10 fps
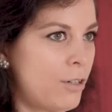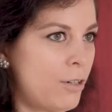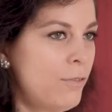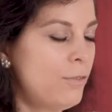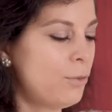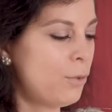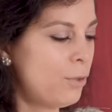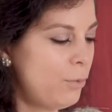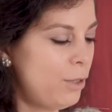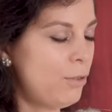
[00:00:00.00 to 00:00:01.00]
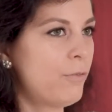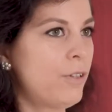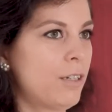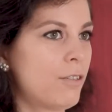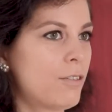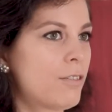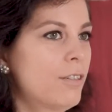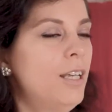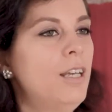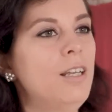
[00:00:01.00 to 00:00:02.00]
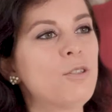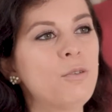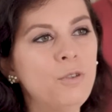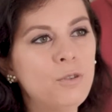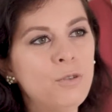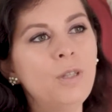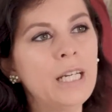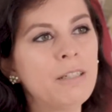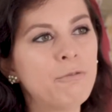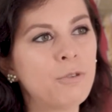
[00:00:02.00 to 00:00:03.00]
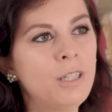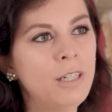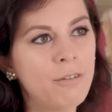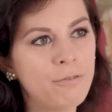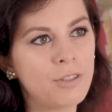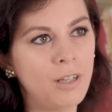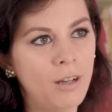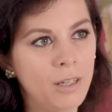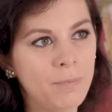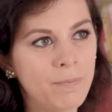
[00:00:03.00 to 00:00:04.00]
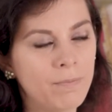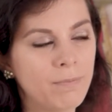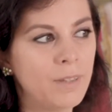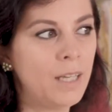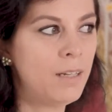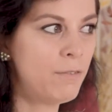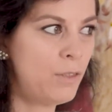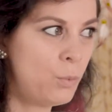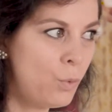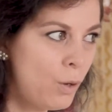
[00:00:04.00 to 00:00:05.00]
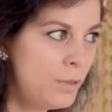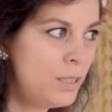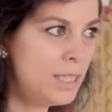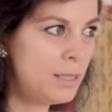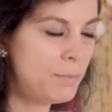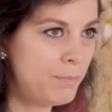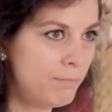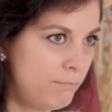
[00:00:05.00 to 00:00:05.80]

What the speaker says: curved or with your fingers. So if you do that for enough time, and if the woman's